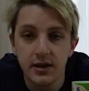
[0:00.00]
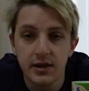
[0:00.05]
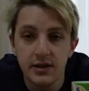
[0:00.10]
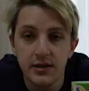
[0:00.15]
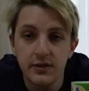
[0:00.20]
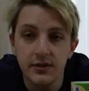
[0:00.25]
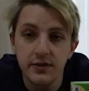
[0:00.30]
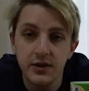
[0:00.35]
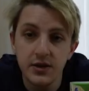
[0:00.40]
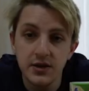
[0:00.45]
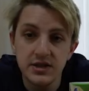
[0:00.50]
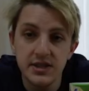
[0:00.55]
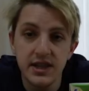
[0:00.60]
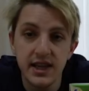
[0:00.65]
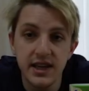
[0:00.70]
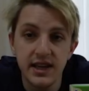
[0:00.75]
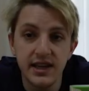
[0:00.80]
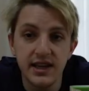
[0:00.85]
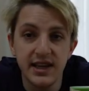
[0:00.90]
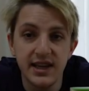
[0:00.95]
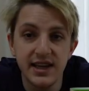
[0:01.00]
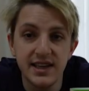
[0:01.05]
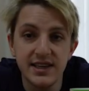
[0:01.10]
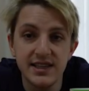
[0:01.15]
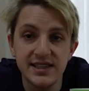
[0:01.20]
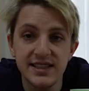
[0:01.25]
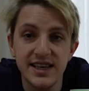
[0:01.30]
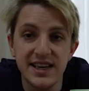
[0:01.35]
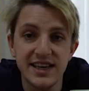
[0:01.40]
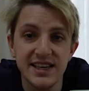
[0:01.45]
The first thing
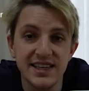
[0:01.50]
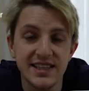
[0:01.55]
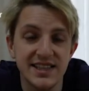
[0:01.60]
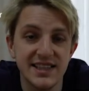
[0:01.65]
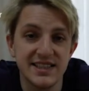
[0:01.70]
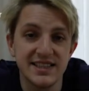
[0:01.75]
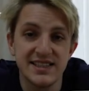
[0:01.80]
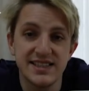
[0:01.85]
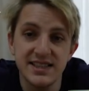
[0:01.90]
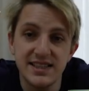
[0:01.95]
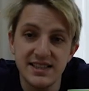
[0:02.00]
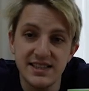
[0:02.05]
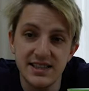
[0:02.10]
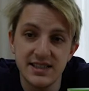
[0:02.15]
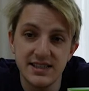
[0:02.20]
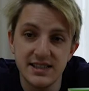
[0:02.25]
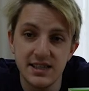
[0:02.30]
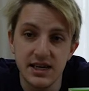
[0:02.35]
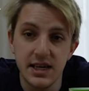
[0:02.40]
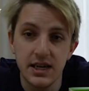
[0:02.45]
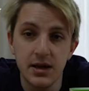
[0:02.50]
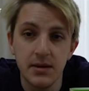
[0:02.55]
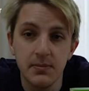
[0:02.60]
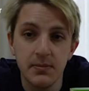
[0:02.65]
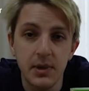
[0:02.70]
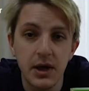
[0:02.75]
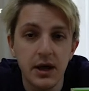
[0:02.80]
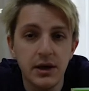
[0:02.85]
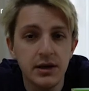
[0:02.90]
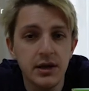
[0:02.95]
is inconsistency.
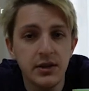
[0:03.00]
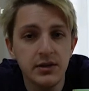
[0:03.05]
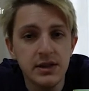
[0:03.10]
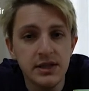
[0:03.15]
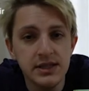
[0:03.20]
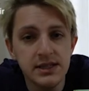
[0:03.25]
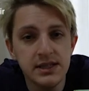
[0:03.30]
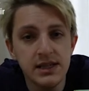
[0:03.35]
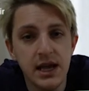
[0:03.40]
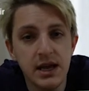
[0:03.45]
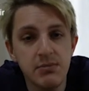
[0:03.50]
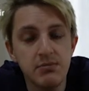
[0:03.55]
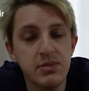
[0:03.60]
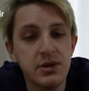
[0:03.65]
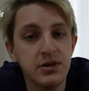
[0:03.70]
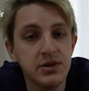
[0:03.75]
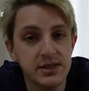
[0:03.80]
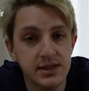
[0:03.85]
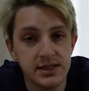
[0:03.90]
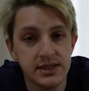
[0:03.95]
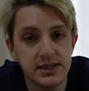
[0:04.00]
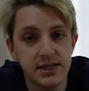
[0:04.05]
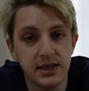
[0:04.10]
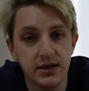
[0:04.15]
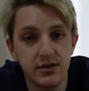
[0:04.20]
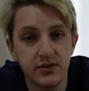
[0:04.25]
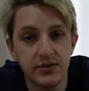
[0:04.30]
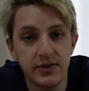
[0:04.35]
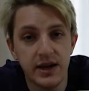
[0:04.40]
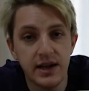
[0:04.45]
Now this game bills
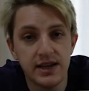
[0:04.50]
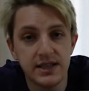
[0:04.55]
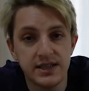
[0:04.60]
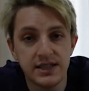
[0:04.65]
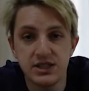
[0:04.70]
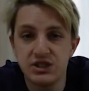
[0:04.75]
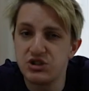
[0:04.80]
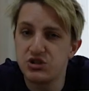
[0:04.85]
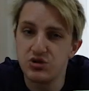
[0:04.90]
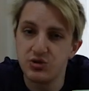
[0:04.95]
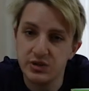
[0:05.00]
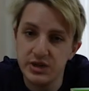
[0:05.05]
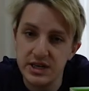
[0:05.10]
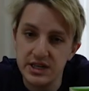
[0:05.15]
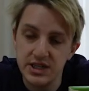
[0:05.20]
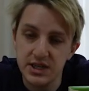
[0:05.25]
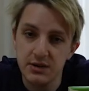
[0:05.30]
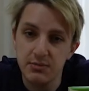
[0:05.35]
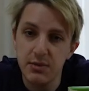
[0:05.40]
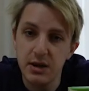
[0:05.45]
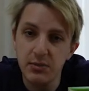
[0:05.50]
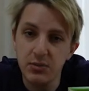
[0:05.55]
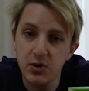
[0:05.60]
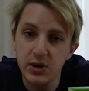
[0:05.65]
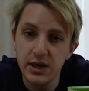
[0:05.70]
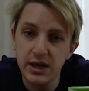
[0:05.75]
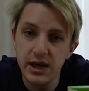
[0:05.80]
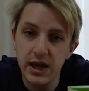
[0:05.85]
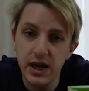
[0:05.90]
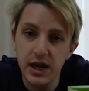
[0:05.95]
itself as a strategic
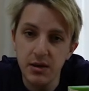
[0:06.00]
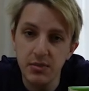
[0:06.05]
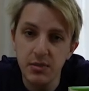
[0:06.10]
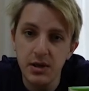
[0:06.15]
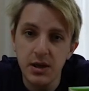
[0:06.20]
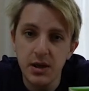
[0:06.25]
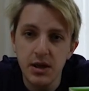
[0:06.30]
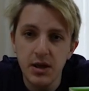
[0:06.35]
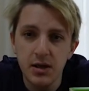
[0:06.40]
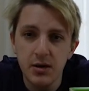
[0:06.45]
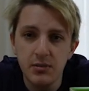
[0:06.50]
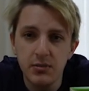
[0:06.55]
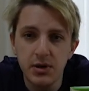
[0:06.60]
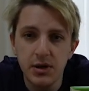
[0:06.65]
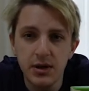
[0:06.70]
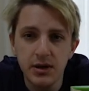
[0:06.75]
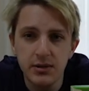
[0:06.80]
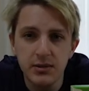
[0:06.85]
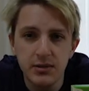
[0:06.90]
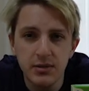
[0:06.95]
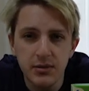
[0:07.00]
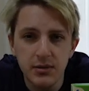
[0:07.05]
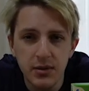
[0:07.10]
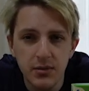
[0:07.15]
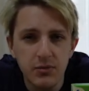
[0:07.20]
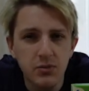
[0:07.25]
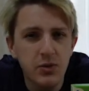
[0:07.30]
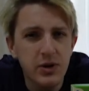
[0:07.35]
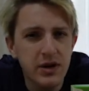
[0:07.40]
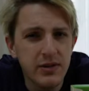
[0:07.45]
memory game, but
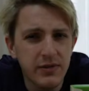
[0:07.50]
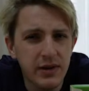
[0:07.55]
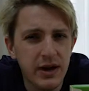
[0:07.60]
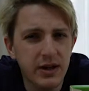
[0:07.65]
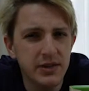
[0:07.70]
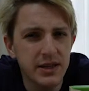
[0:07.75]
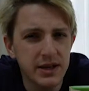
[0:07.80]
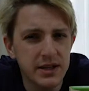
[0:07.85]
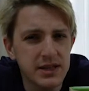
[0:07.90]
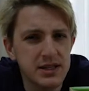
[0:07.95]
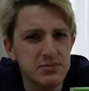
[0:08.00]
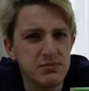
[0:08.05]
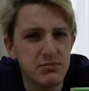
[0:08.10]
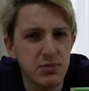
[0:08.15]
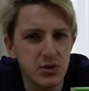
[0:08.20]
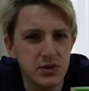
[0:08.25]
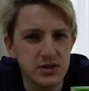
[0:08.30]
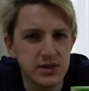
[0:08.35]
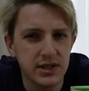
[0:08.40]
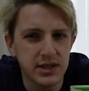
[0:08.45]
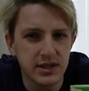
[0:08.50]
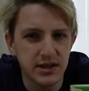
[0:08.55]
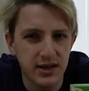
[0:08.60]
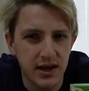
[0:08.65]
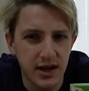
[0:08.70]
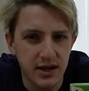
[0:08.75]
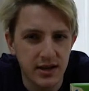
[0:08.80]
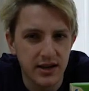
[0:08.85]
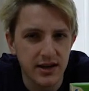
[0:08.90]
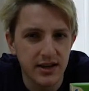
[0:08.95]
we found that it's mostly
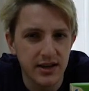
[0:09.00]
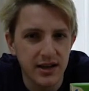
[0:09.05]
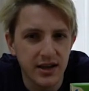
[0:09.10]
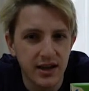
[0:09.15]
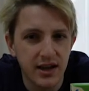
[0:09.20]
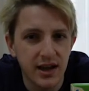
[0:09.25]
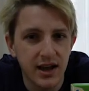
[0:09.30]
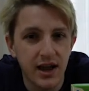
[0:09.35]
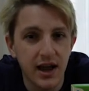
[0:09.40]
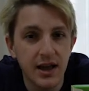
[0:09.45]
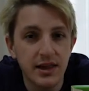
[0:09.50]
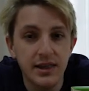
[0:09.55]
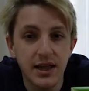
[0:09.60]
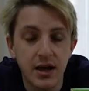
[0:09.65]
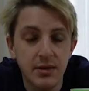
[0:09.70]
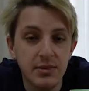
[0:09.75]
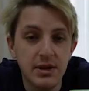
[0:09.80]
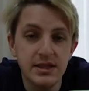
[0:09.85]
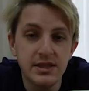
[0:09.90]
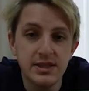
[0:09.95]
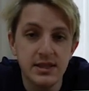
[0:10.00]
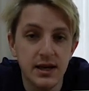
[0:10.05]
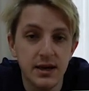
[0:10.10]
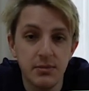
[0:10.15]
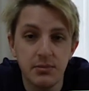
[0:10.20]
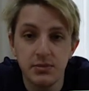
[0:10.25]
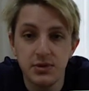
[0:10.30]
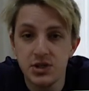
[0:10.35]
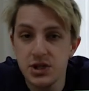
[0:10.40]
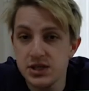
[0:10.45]
luck. And that means
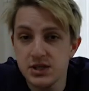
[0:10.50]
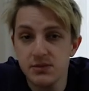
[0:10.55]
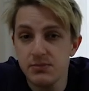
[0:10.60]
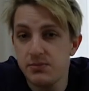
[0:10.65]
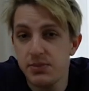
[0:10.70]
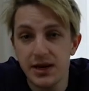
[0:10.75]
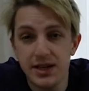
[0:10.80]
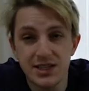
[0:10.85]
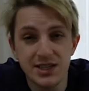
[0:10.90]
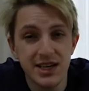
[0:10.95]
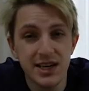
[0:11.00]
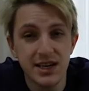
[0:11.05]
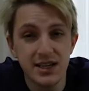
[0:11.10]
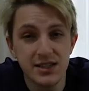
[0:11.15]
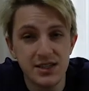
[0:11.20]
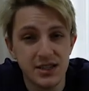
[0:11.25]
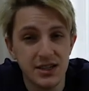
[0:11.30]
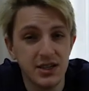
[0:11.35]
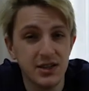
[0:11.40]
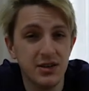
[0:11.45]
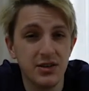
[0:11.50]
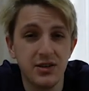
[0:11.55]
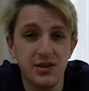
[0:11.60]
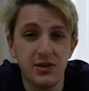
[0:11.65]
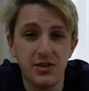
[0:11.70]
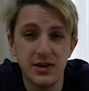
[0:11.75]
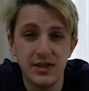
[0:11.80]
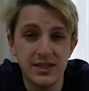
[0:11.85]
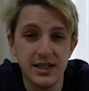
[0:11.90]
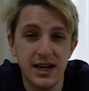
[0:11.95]
that just by chance, you're
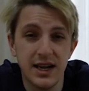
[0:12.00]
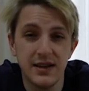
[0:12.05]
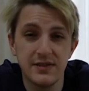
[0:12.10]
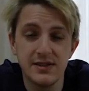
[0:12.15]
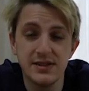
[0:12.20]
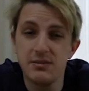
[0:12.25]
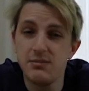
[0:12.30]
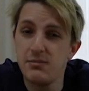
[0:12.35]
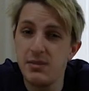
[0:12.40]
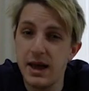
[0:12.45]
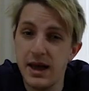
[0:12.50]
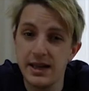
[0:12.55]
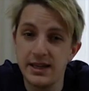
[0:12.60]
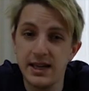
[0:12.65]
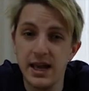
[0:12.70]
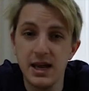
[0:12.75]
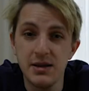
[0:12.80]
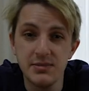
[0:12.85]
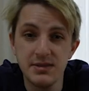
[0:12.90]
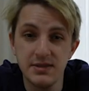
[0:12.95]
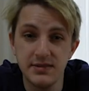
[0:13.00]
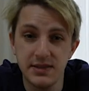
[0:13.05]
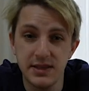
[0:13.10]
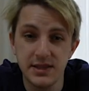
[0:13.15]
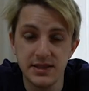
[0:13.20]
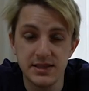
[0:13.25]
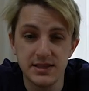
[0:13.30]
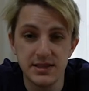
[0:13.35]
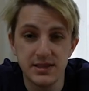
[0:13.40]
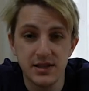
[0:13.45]
going to have some bad games of
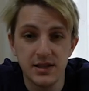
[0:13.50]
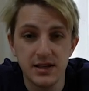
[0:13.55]
this.